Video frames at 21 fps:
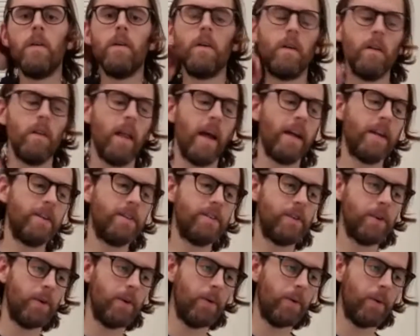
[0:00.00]
Like
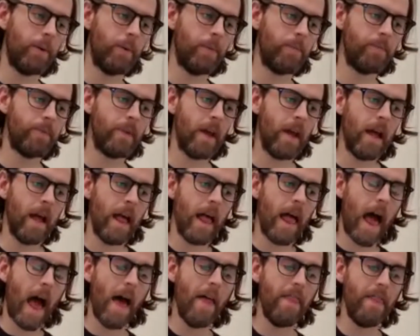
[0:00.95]
so.
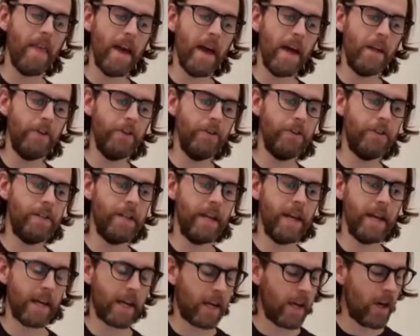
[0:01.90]
And then you
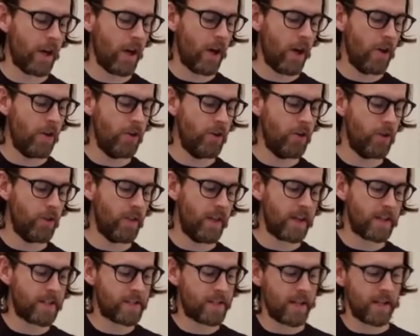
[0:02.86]
take
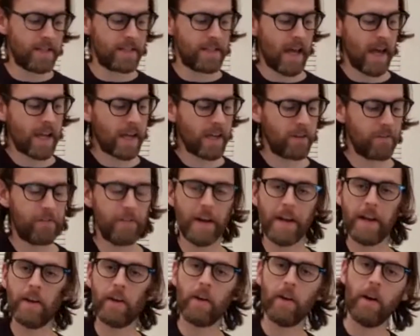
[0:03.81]
this 2nd
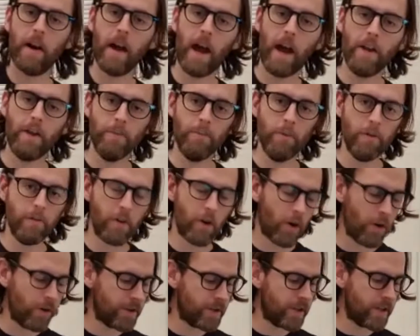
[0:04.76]
finger and you move it
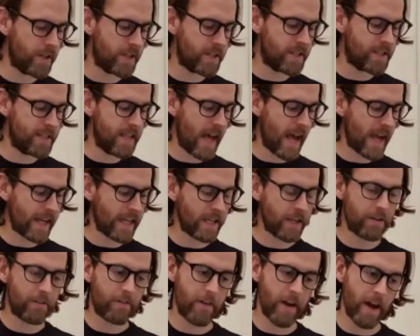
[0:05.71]
on to the
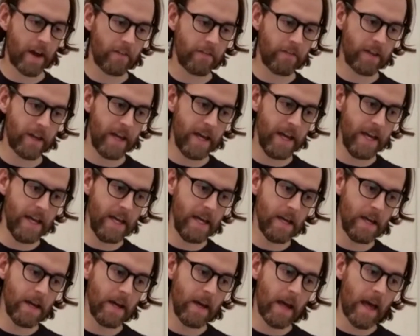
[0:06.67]
2nd fret of the
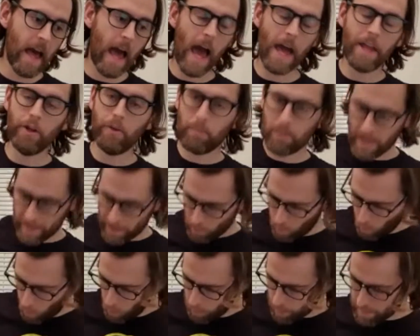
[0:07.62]
E, and you play
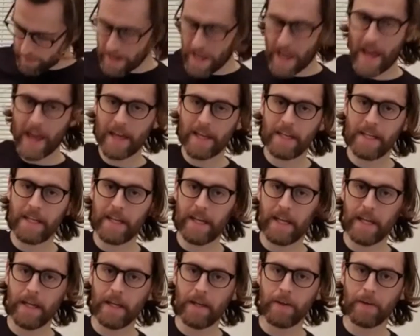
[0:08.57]
an open A and
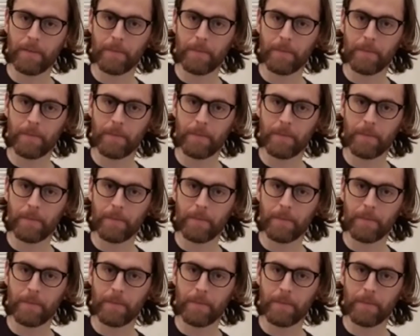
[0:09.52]
D.